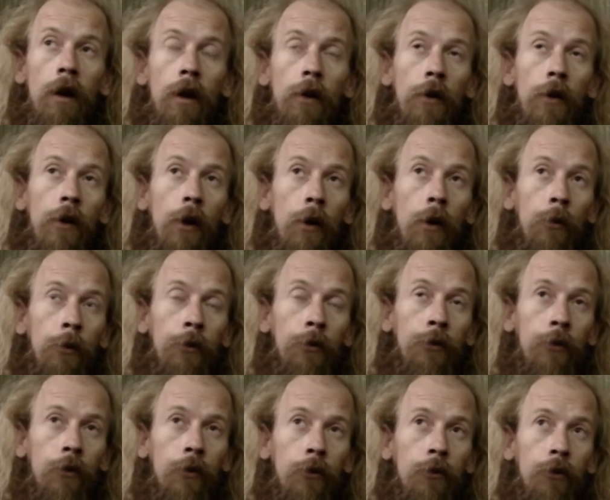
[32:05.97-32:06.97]
you know, I
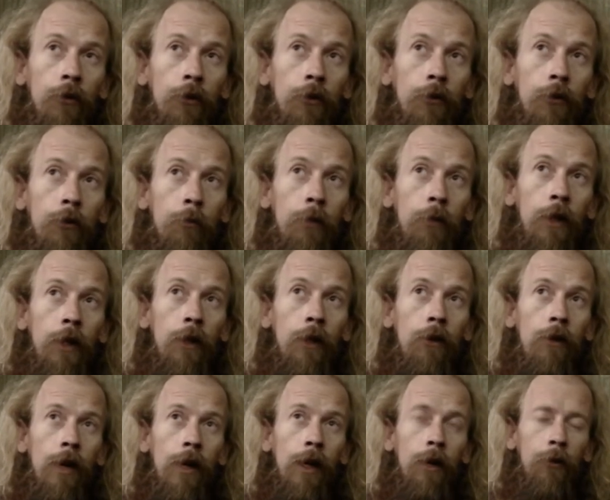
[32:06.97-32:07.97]
wasn't the sort to be in
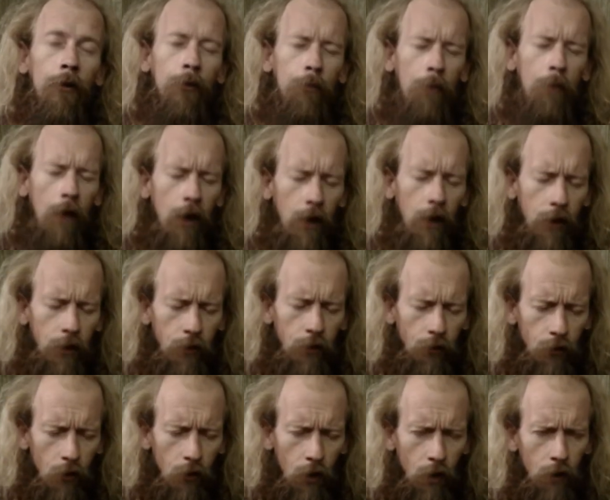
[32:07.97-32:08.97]
crowds, but I,
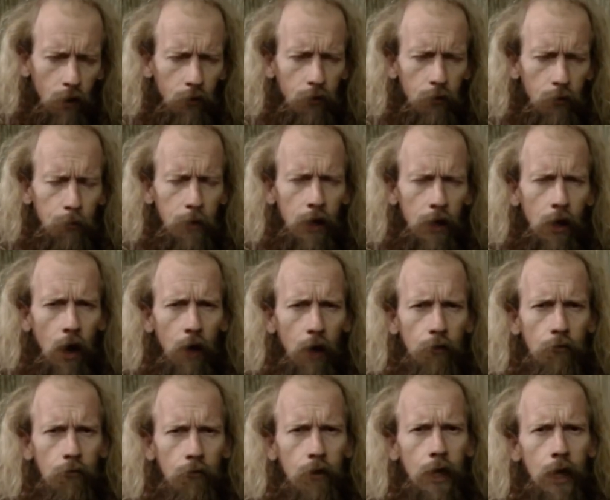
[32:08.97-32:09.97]
do you know what I mean? I
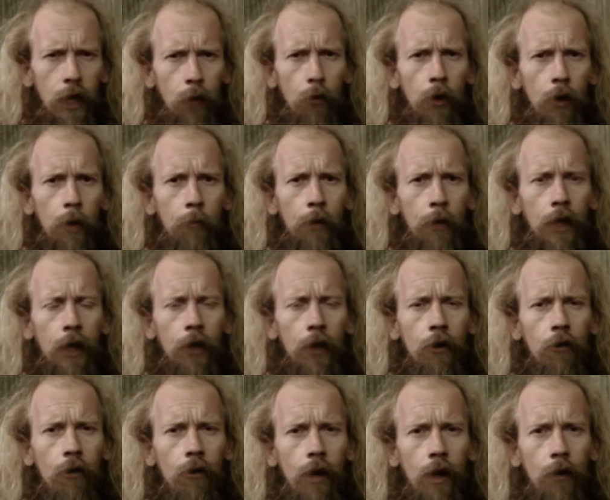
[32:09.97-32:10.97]
really want to be in a
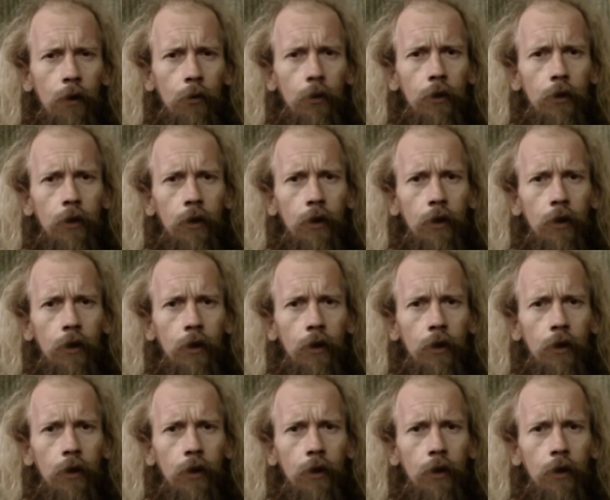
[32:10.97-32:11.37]
crowd.